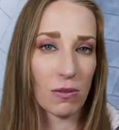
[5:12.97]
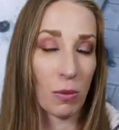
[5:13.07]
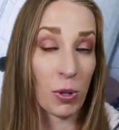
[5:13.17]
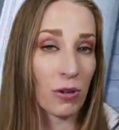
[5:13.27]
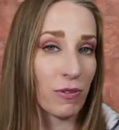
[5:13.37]
a
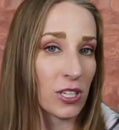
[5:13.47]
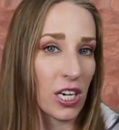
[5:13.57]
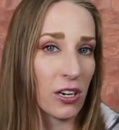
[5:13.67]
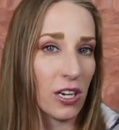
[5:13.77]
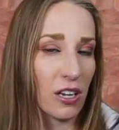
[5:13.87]
perfect
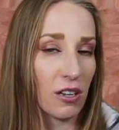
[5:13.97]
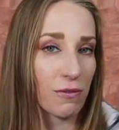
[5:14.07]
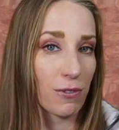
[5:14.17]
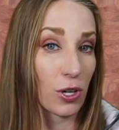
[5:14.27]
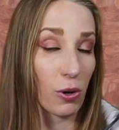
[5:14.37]
area
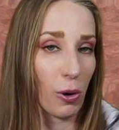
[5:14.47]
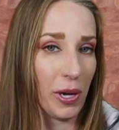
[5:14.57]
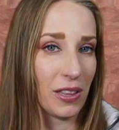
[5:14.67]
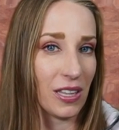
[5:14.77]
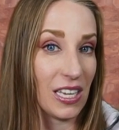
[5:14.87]
for
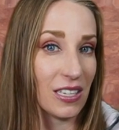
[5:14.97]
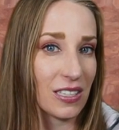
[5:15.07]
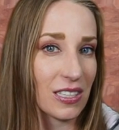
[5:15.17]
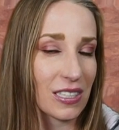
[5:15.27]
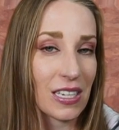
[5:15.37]
growing
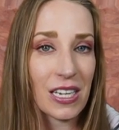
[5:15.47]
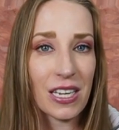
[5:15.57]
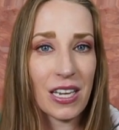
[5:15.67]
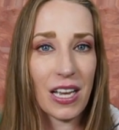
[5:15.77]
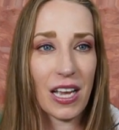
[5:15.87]
these,
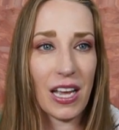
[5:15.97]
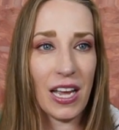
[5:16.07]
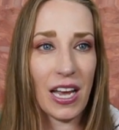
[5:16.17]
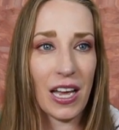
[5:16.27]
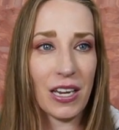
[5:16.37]

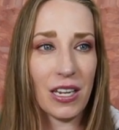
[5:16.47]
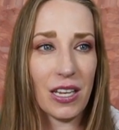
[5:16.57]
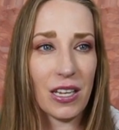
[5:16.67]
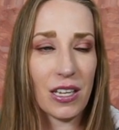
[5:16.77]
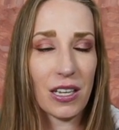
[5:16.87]
and
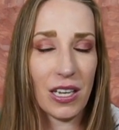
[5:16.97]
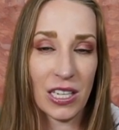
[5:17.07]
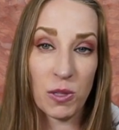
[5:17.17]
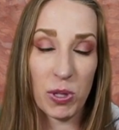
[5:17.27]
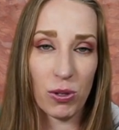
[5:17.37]

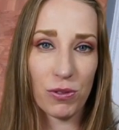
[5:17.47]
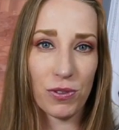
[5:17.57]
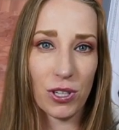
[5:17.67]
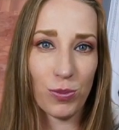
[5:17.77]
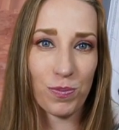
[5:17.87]
it's
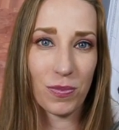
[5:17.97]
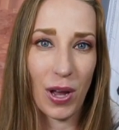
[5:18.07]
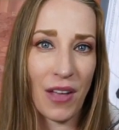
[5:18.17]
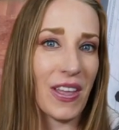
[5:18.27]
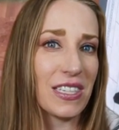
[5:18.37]
beautiful.
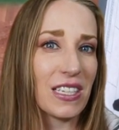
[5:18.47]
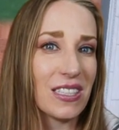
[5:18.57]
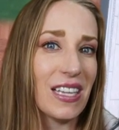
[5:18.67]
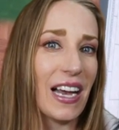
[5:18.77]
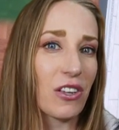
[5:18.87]
And that's
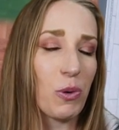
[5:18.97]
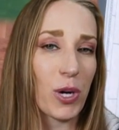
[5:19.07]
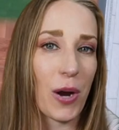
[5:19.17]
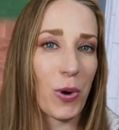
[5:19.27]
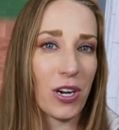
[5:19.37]
exactly what
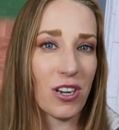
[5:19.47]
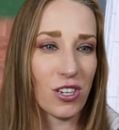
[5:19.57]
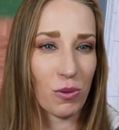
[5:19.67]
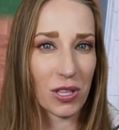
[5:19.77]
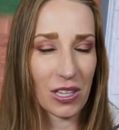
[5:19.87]
I wanted to
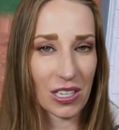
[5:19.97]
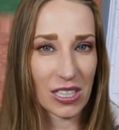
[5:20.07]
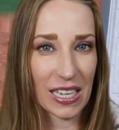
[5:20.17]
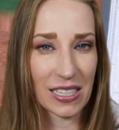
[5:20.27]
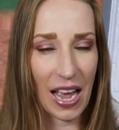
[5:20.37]
do with
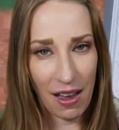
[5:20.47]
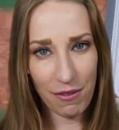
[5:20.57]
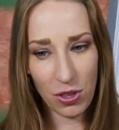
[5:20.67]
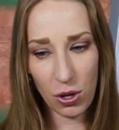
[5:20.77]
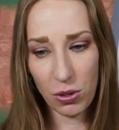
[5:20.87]
this, is
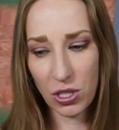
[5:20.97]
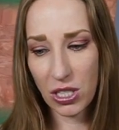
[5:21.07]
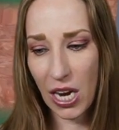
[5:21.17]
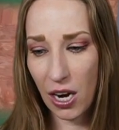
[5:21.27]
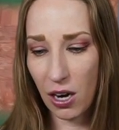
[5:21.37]
have those
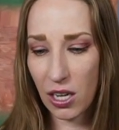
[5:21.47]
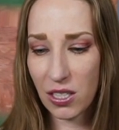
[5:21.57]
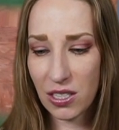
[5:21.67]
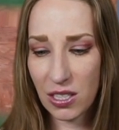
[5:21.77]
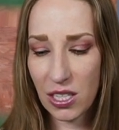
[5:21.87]

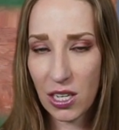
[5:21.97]
terraced